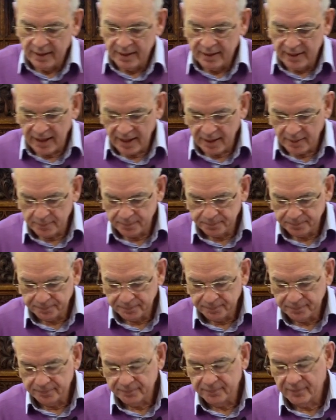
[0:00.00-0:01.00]
Now,
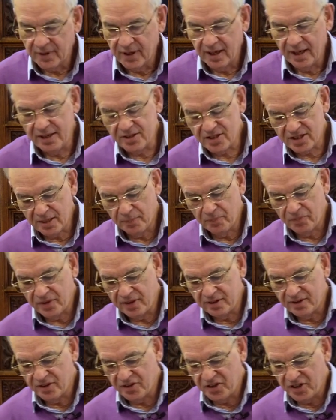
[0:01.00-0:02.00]
here's
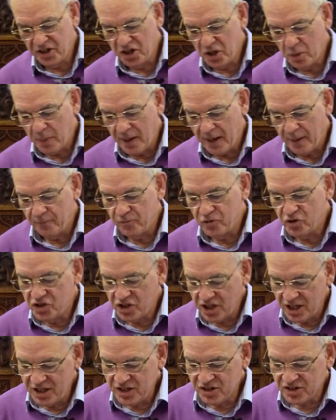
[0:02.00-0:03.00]
something to think about.
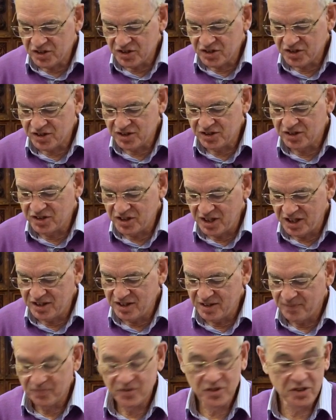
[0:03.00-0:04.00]
Jesus
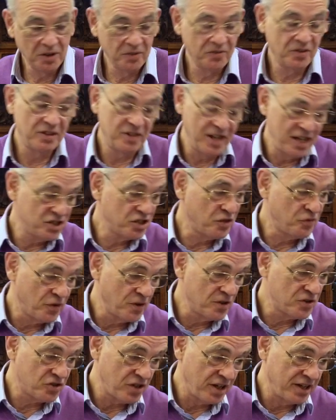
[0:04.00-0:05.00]
did, so there's the
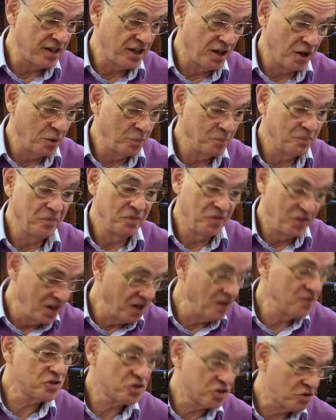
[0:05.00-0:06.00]
first take home. The
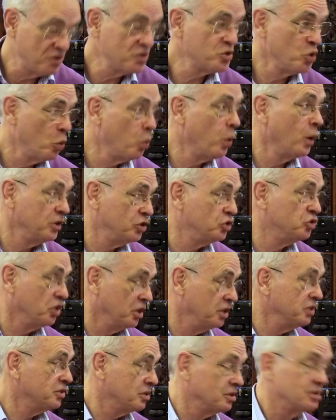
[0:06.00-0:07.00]
answer is always
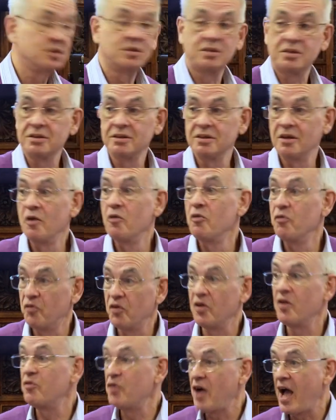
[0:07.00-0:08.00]
Jesus.
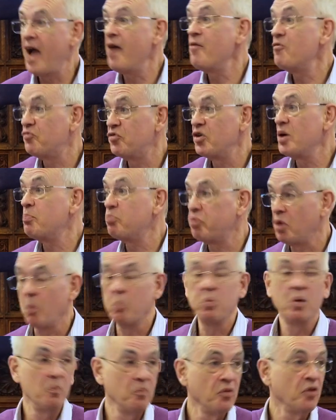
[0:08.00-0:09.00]
For every
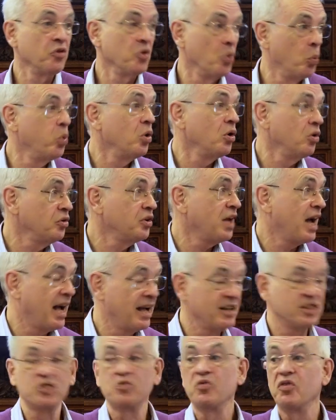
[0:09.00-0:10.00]
problem that the world
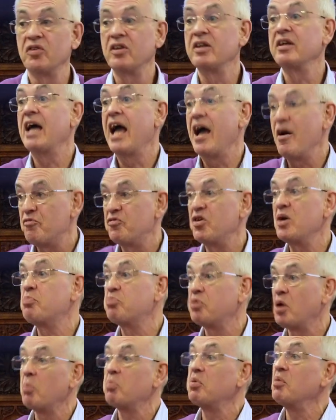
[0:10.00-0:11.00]
has, for every
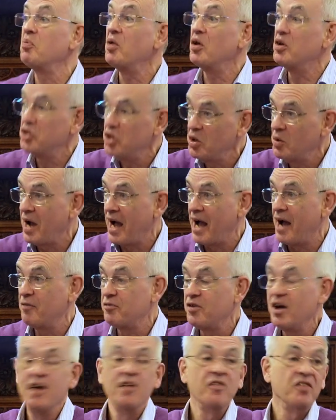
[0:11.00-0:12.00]
problem that you have,
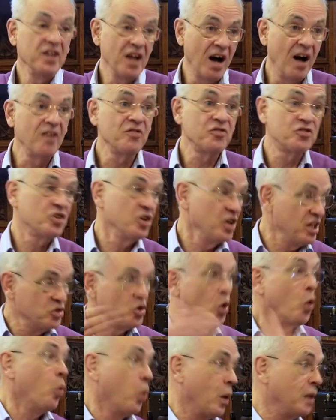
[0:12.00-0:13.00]
the answer is
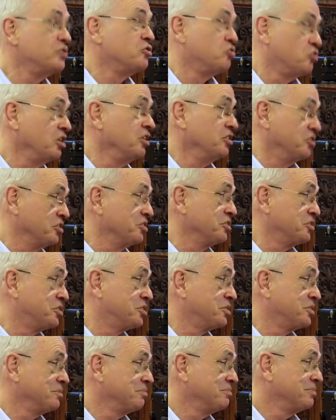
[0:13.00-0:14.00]
always
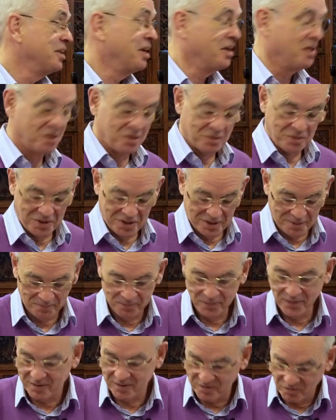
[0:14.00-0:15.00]
Jesus. whole lot of it, yeah.
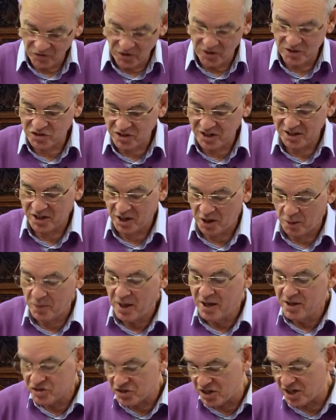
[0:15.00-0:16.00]
First take home.
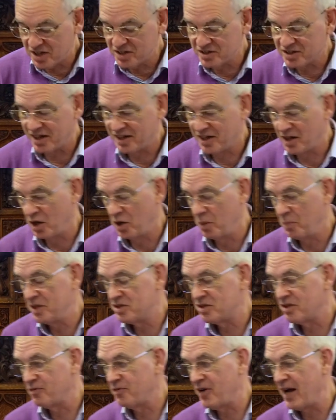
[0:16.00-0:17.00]
Second take home is
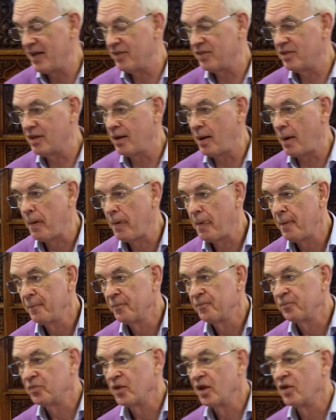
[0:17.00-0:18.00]
the fact that
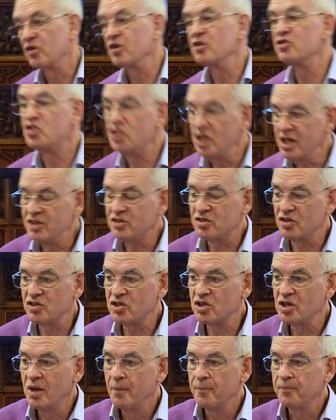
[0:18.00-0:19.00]

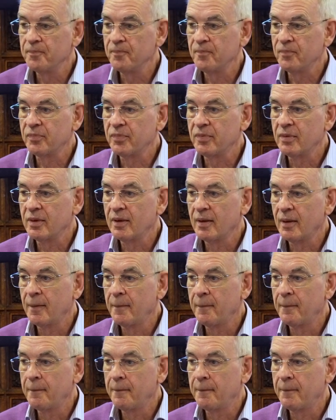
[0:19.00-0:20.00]
Jesus
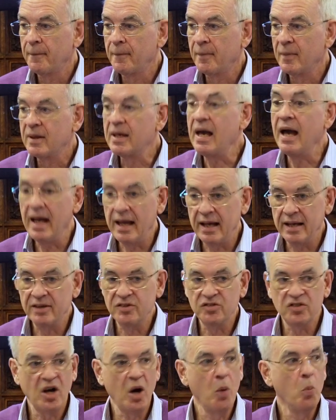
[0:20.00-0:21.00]

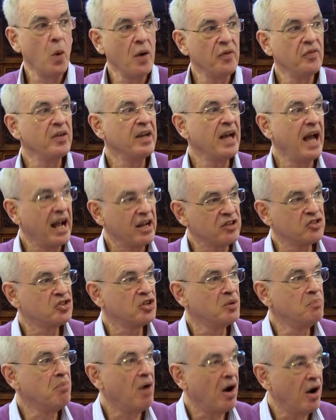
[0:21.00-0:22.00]
cares and went the extra
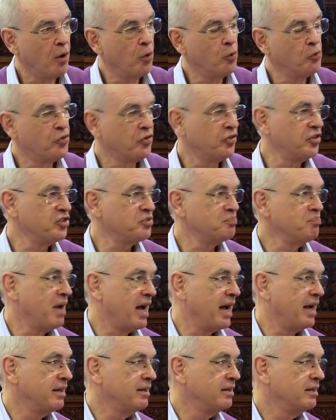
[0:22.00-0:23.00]
mile for this
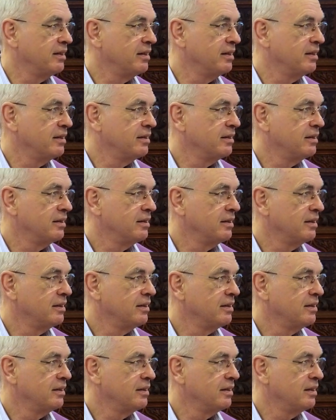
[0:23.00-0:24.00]
man
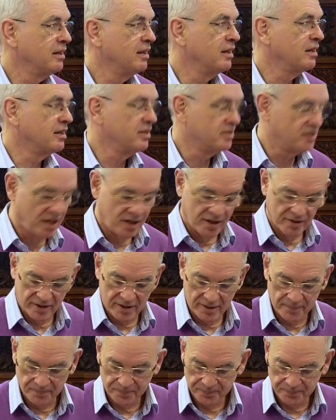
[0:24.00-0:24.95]
at Gadara.